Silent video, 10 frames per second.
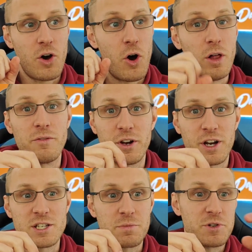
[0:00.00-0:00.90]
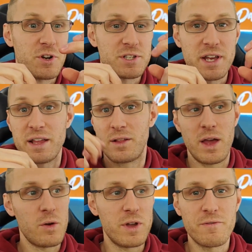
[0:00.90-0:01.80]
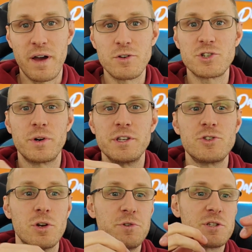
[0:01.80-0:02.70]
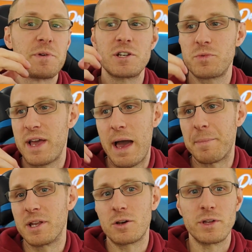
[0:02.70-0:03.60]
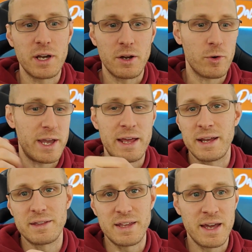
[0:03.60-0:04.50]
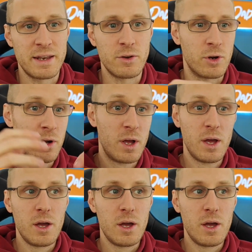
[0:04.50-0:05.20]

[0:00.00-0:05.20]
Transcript: all of our customers are saying, hey, we found you on YouTube just because we happen to click on organic at the end, or